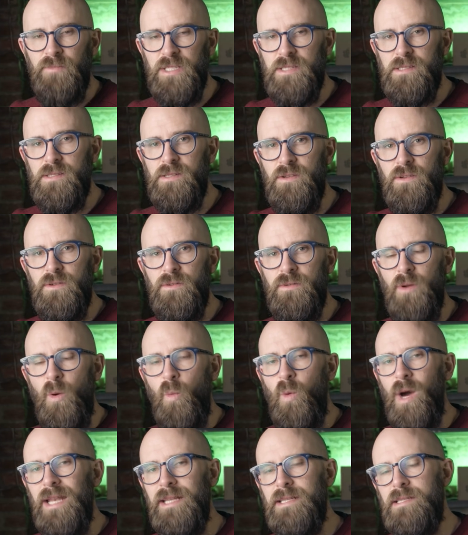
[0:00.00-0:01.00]
but soon,
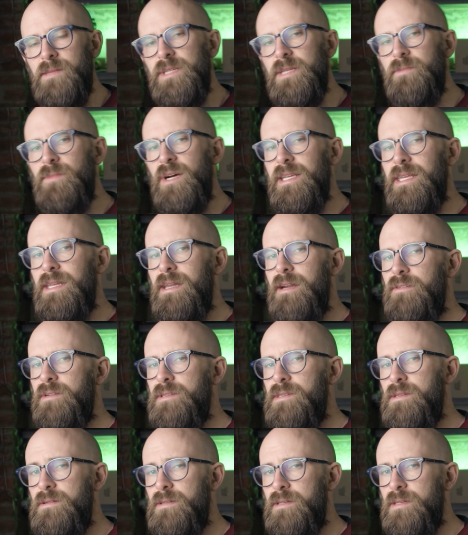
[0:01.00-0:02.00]
while exhibiting Mike in
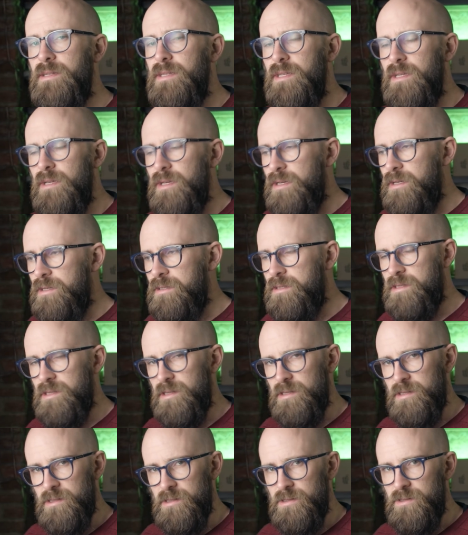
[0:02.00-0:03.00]
Arizona,
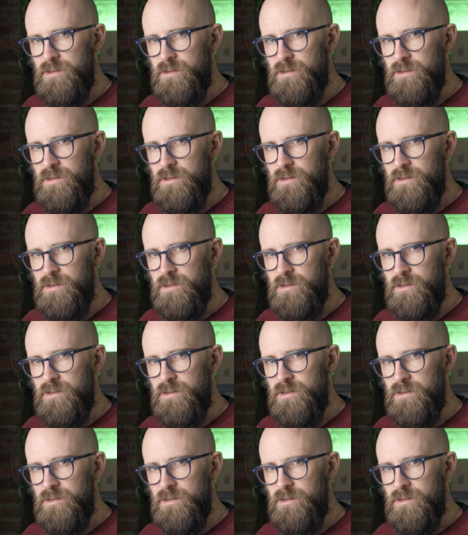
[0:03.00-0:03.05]
disaster